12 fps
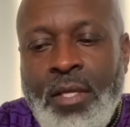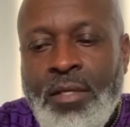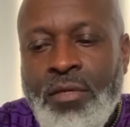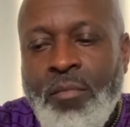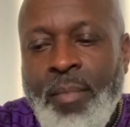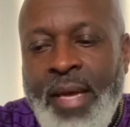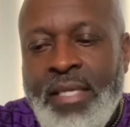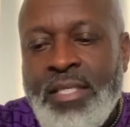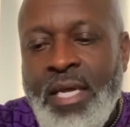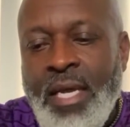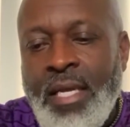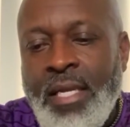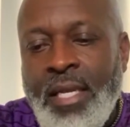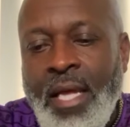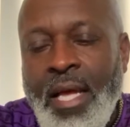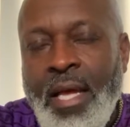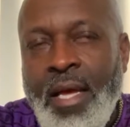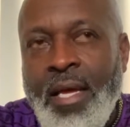to backside,
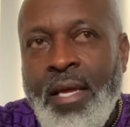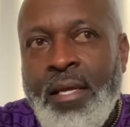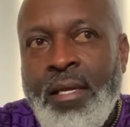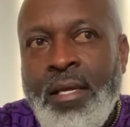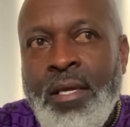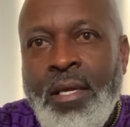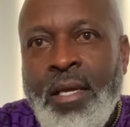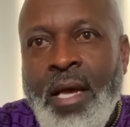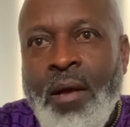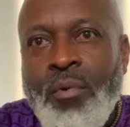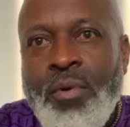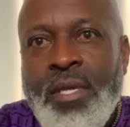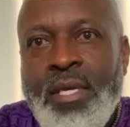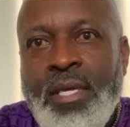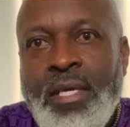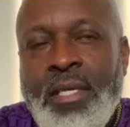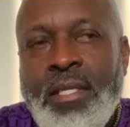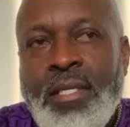I want to
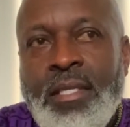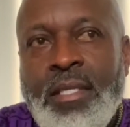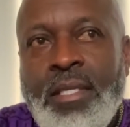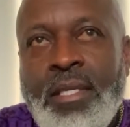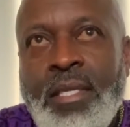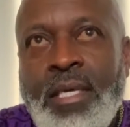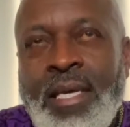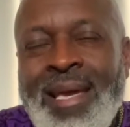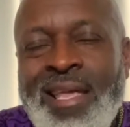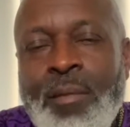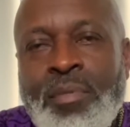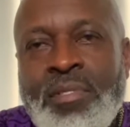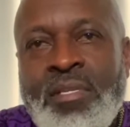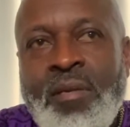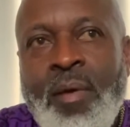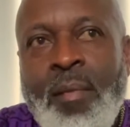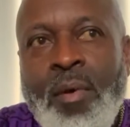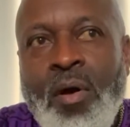hit 80% of
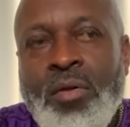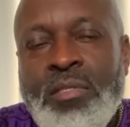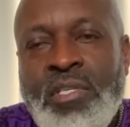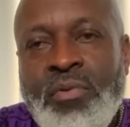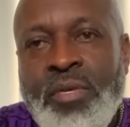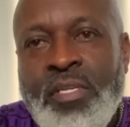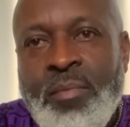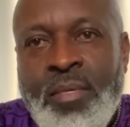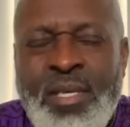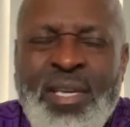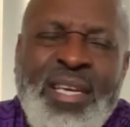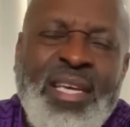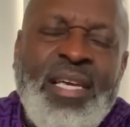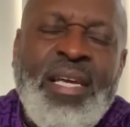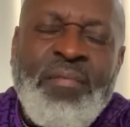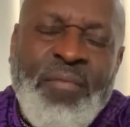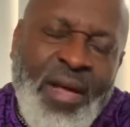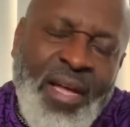my balls crisp.
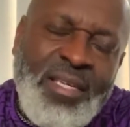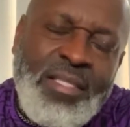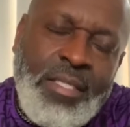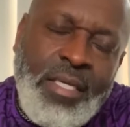If I